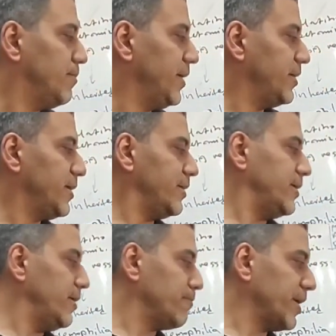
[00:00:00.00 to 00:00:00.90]

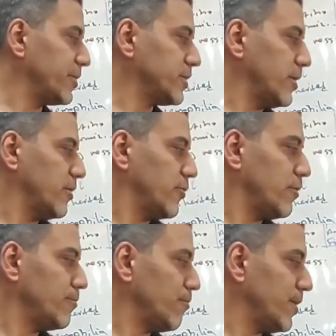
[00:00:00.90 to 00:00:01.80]
PTT partial
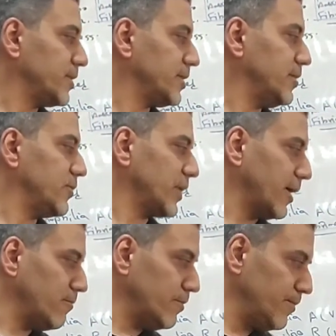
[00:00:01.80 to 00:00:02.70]
thromboplastin
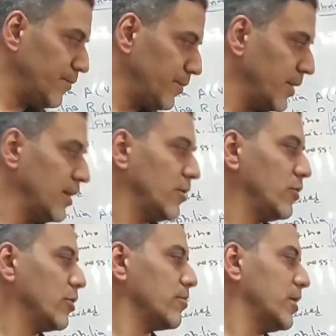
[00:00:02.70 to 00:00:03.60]
time,
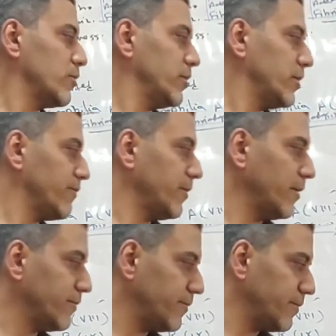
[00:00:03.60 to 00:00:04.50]
normal
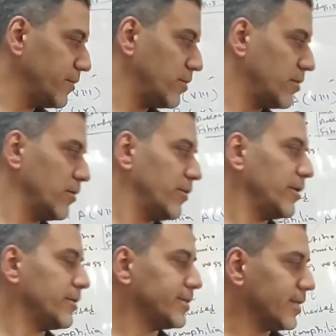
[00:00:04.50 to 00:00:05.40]
25 to
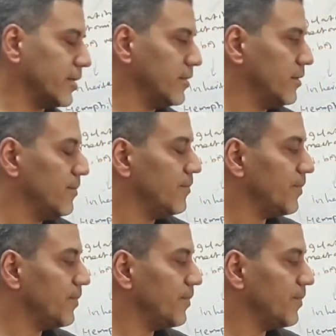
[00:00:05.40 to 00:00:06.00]
30 seconds.